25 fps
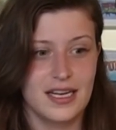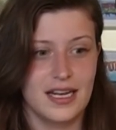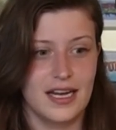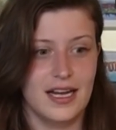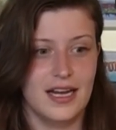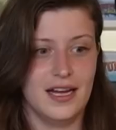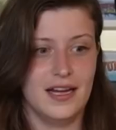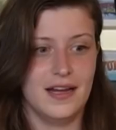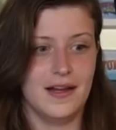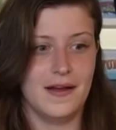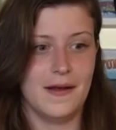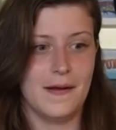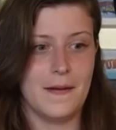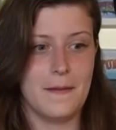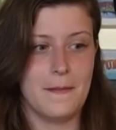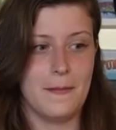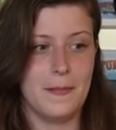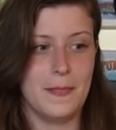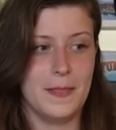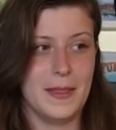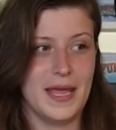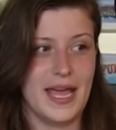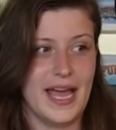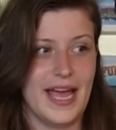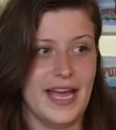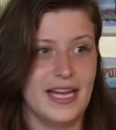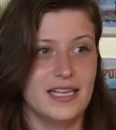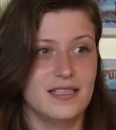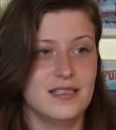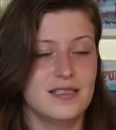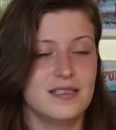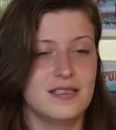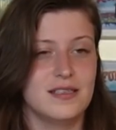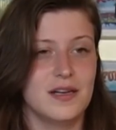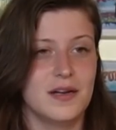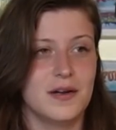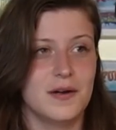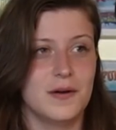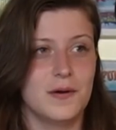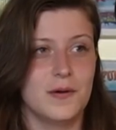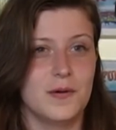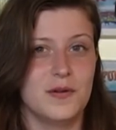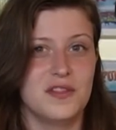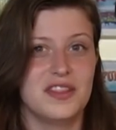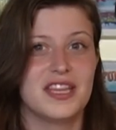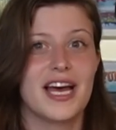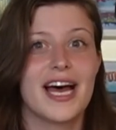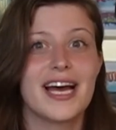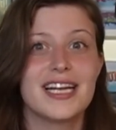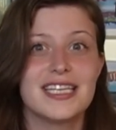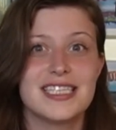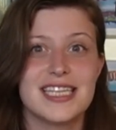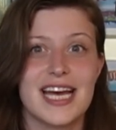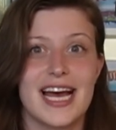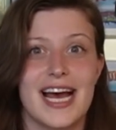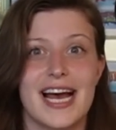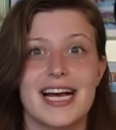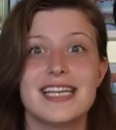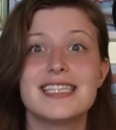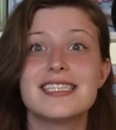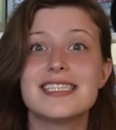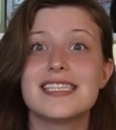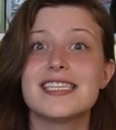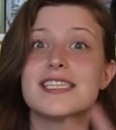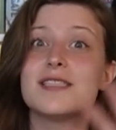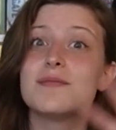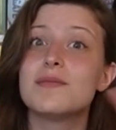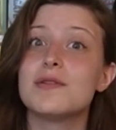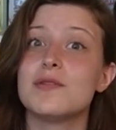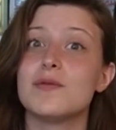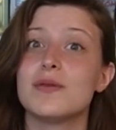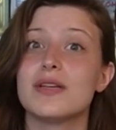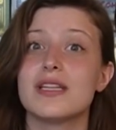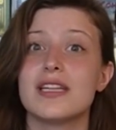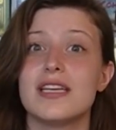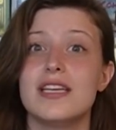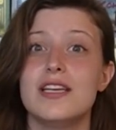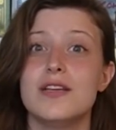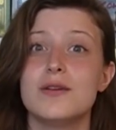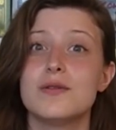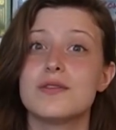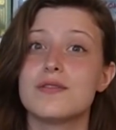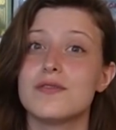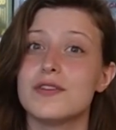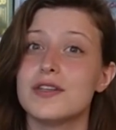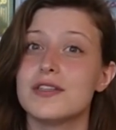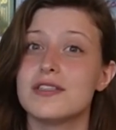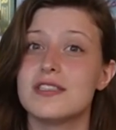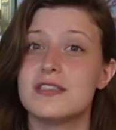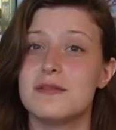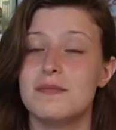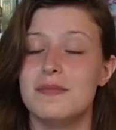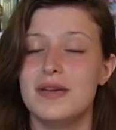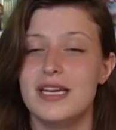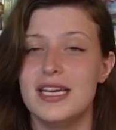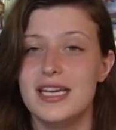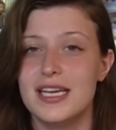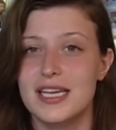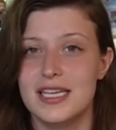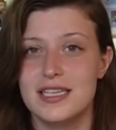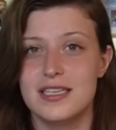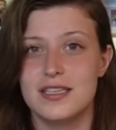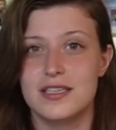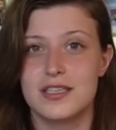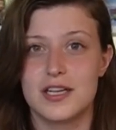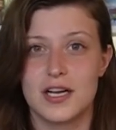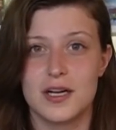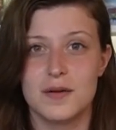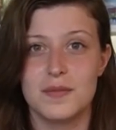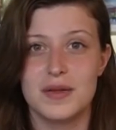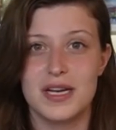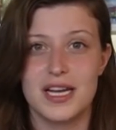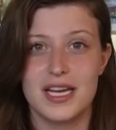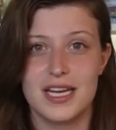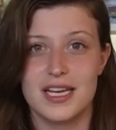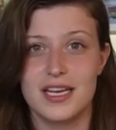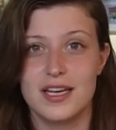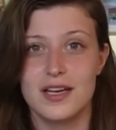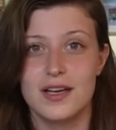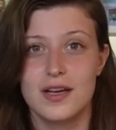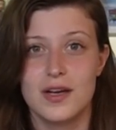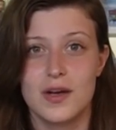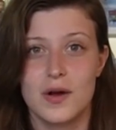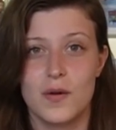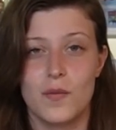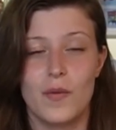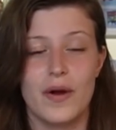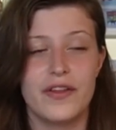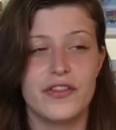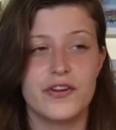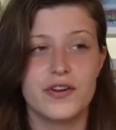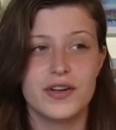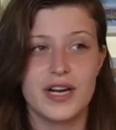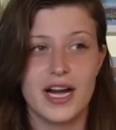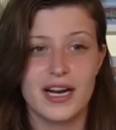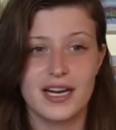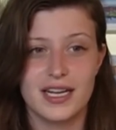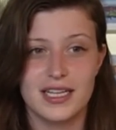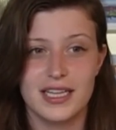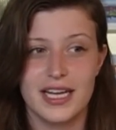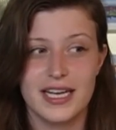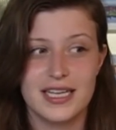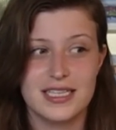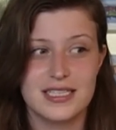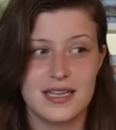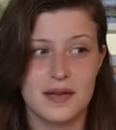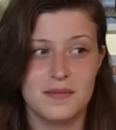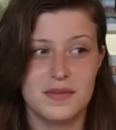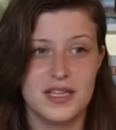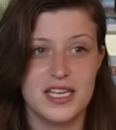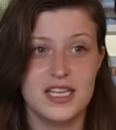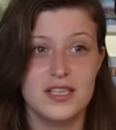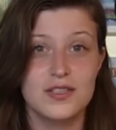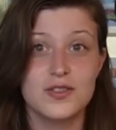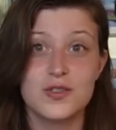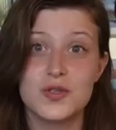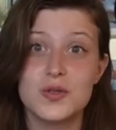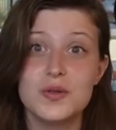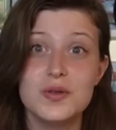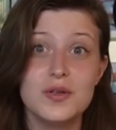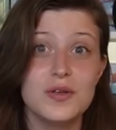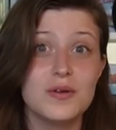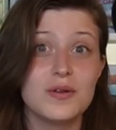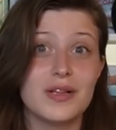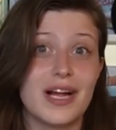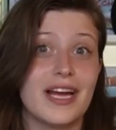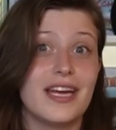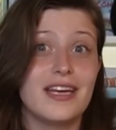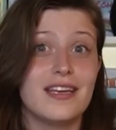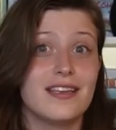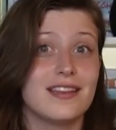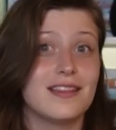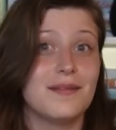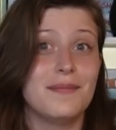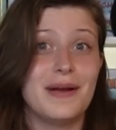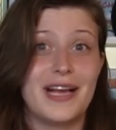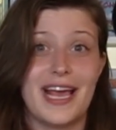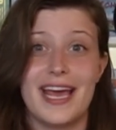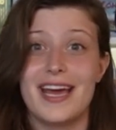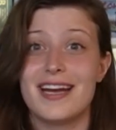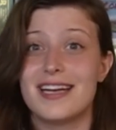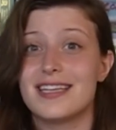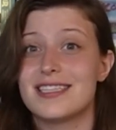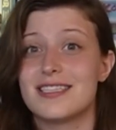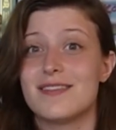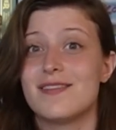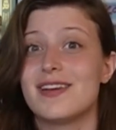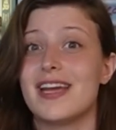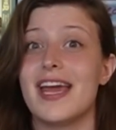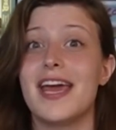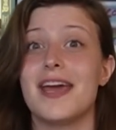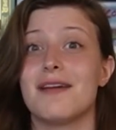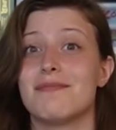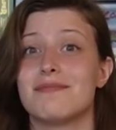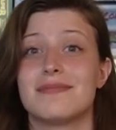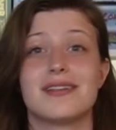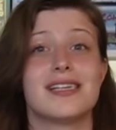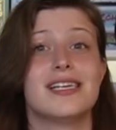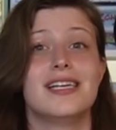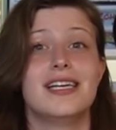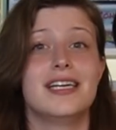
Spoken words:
And so that test has been really useful to me in determining whether or not I like something. Do you like the mechanics of a game?